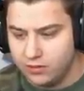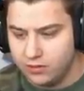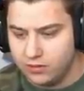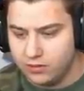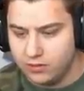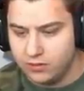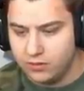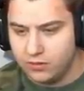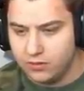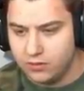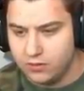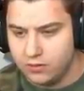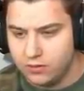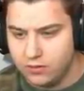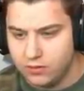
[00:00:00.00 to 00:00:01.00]

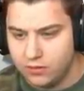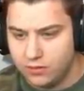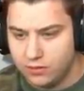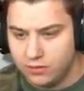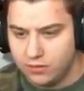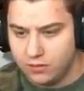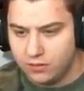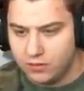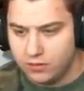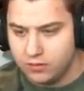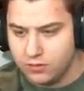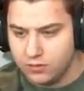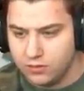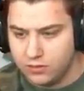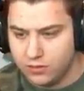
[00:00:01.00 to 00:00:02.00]

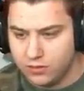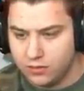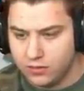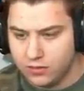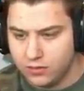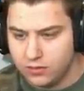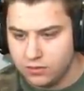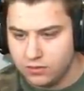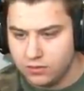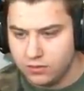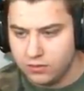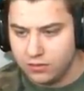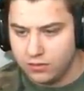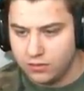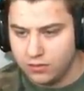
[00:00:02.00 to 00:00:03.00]
(silence)